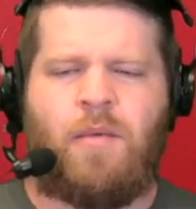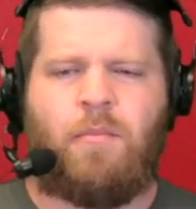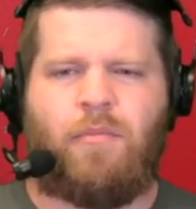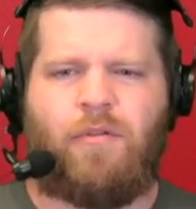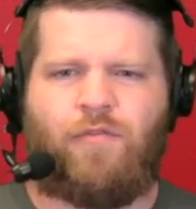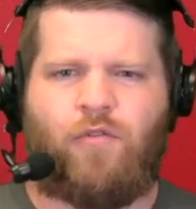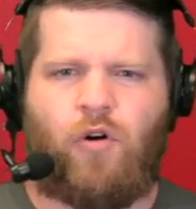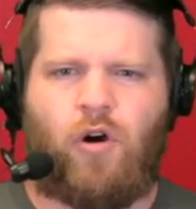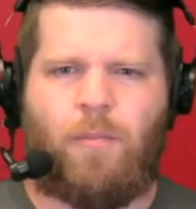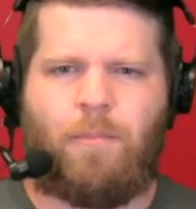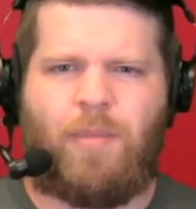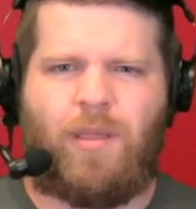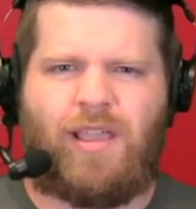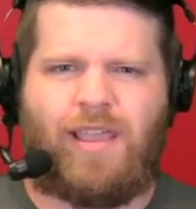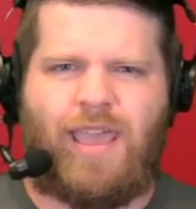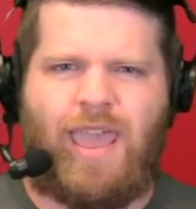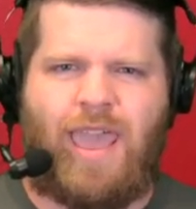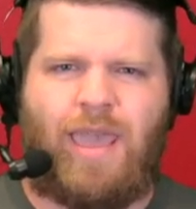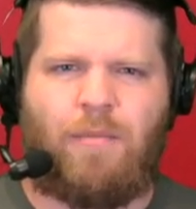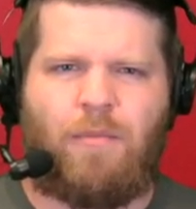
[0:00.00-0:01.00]
before a big
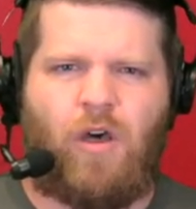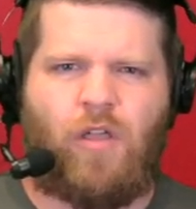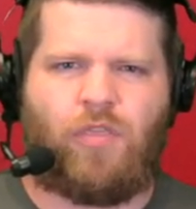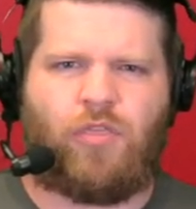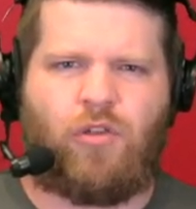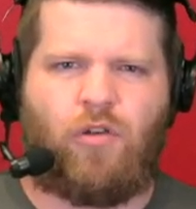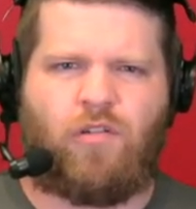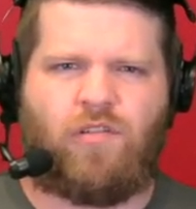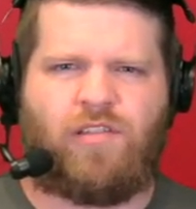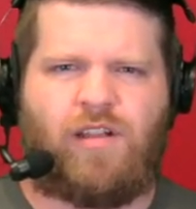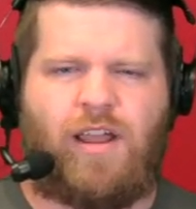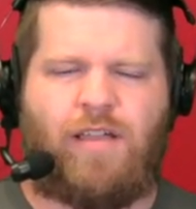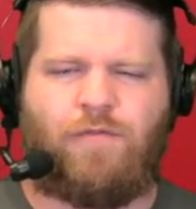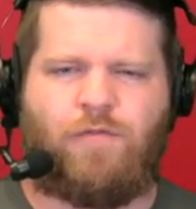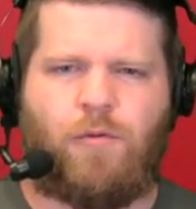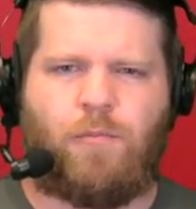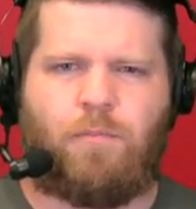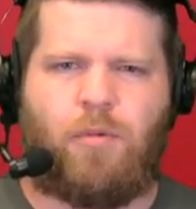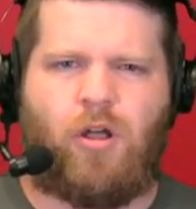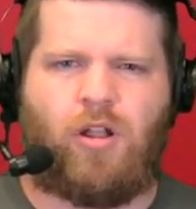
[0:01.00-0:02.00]
game on Thursday Night
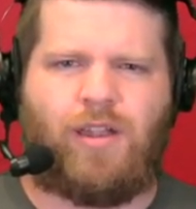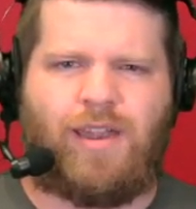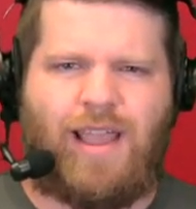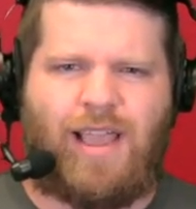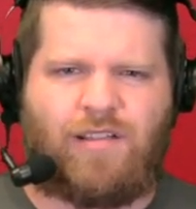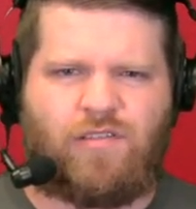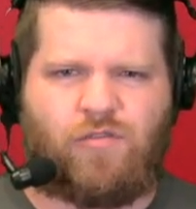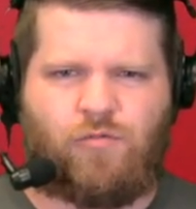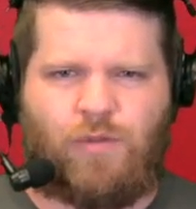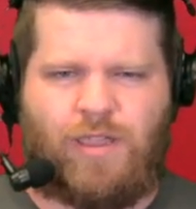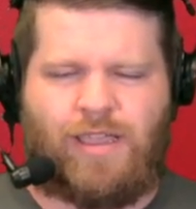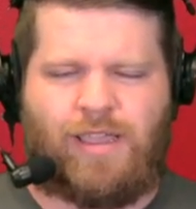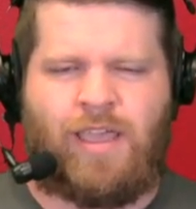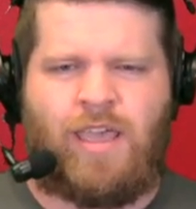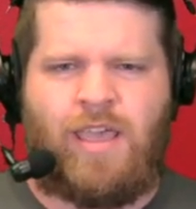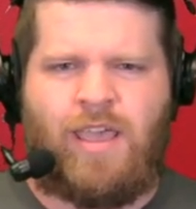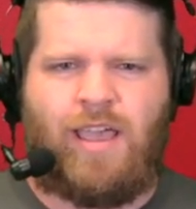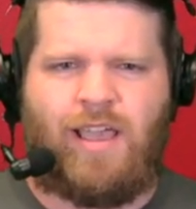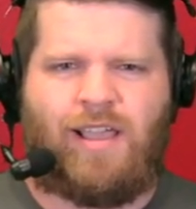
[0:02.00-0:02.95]
Football next week